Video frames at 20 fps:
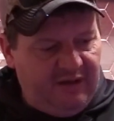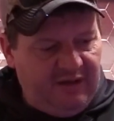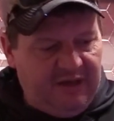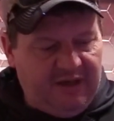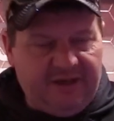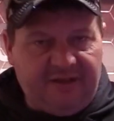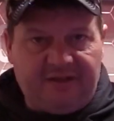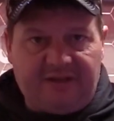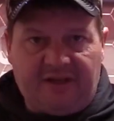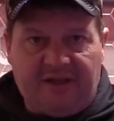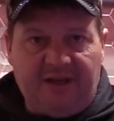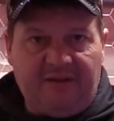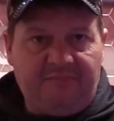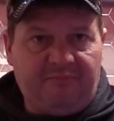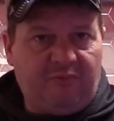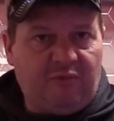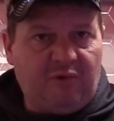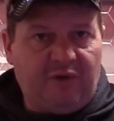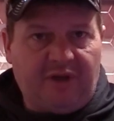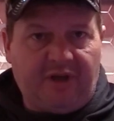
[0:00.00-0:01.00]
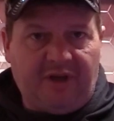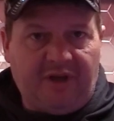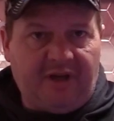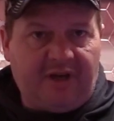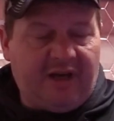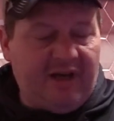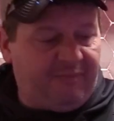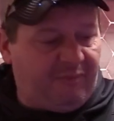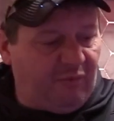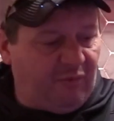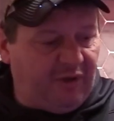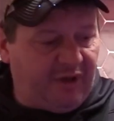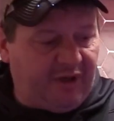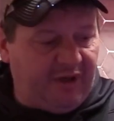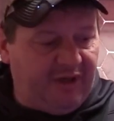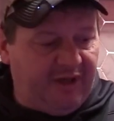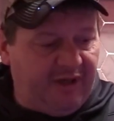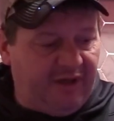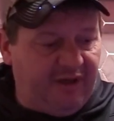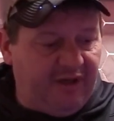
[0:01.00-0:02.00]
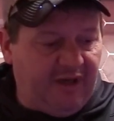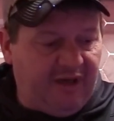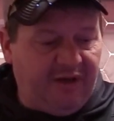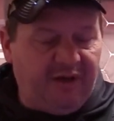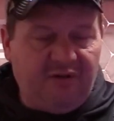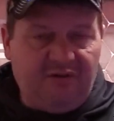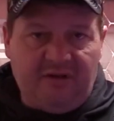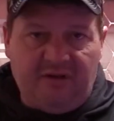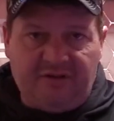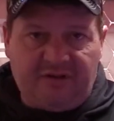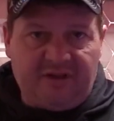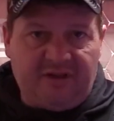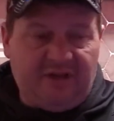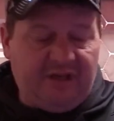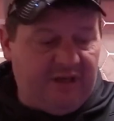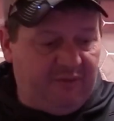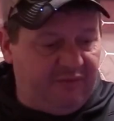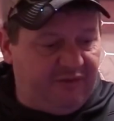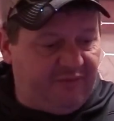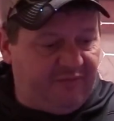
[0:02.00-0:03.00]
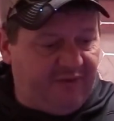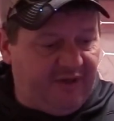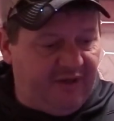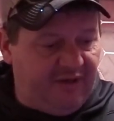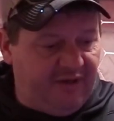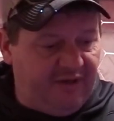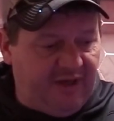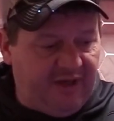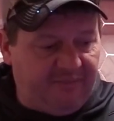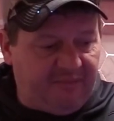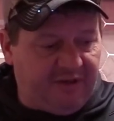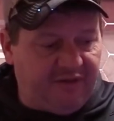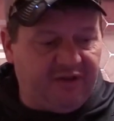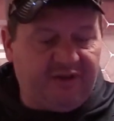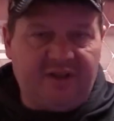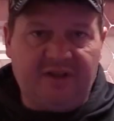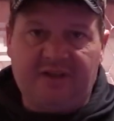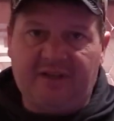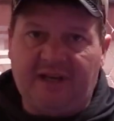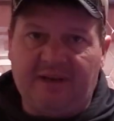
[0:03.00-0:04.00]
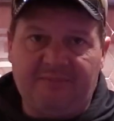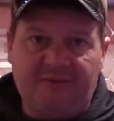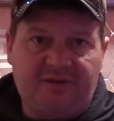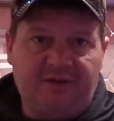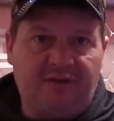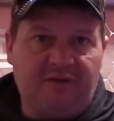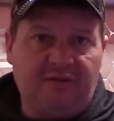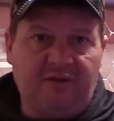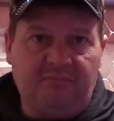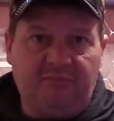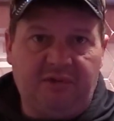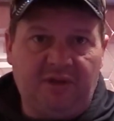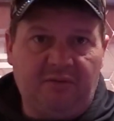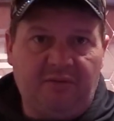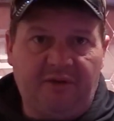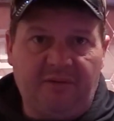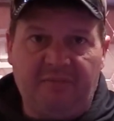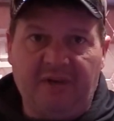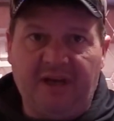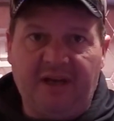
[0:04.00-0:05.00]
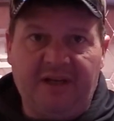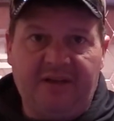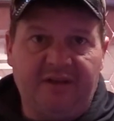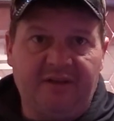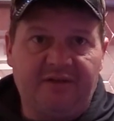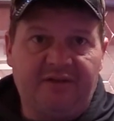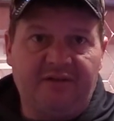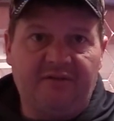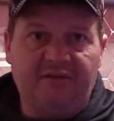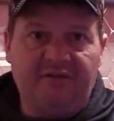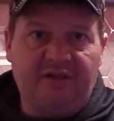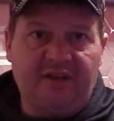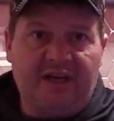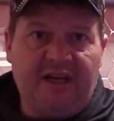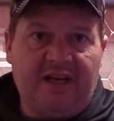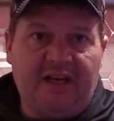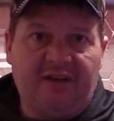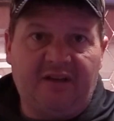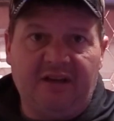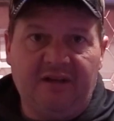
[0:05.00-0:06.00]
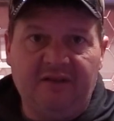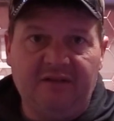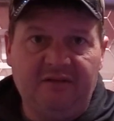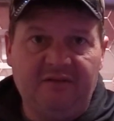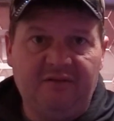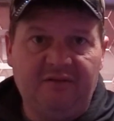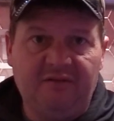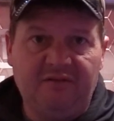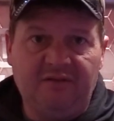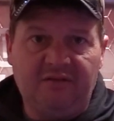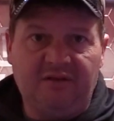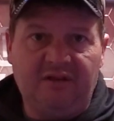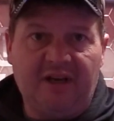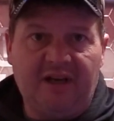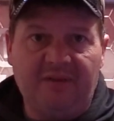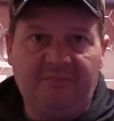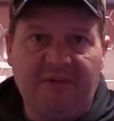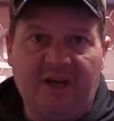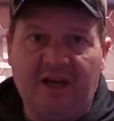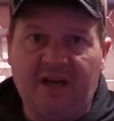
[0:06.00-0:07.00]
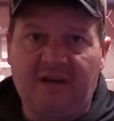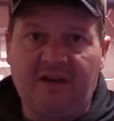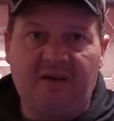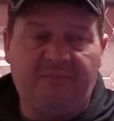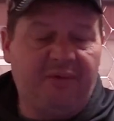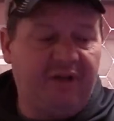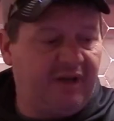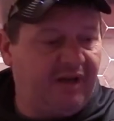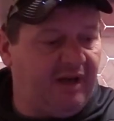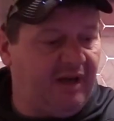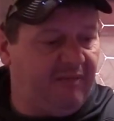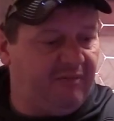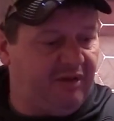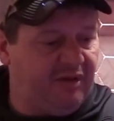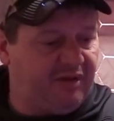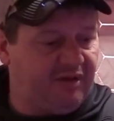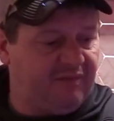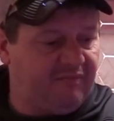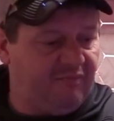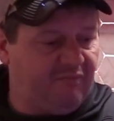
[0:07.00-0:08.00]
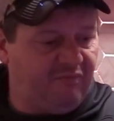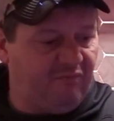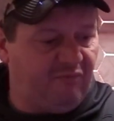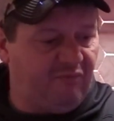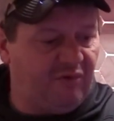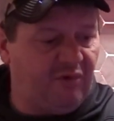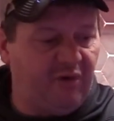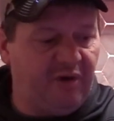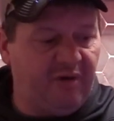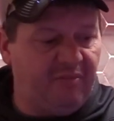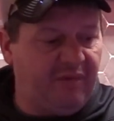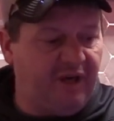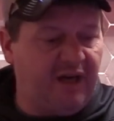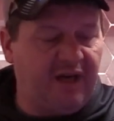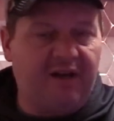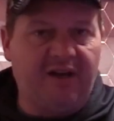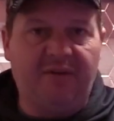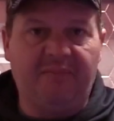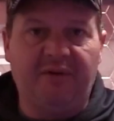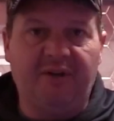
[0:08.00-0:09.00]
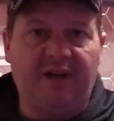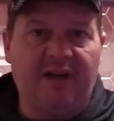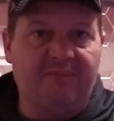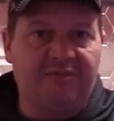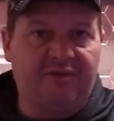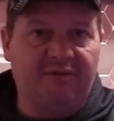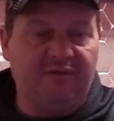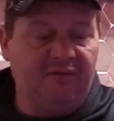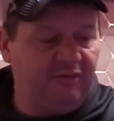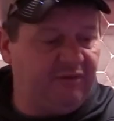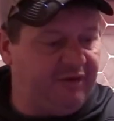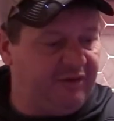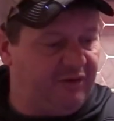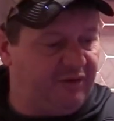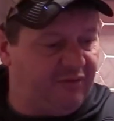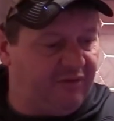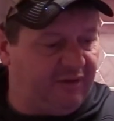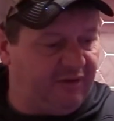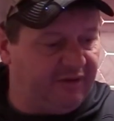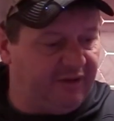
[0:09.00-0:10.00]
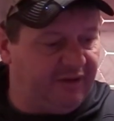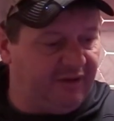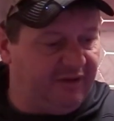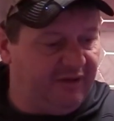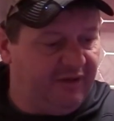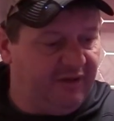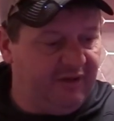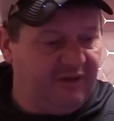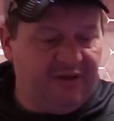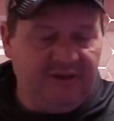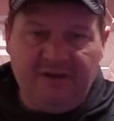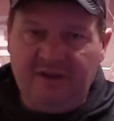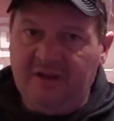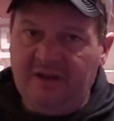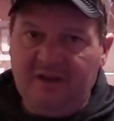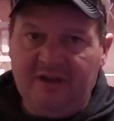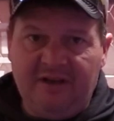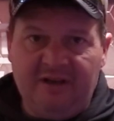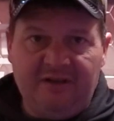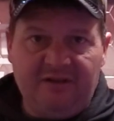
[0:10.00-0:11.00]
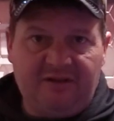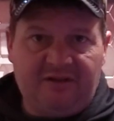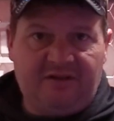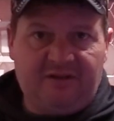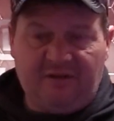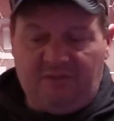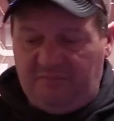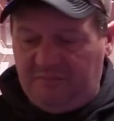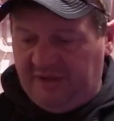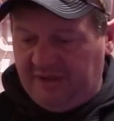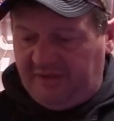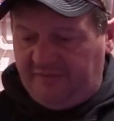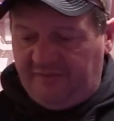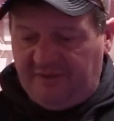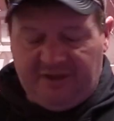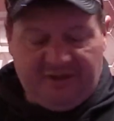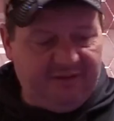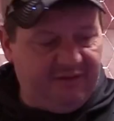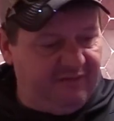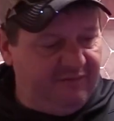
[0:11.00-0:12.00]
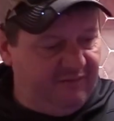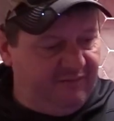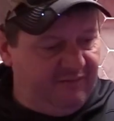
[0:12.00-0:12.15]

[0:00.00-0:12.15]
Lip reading: I just kept working it, and I knew it was fired up because it just kept circling below the bait, and as soon as I got line back up, it came just roaring back up and absolutely drilled it. So much fun.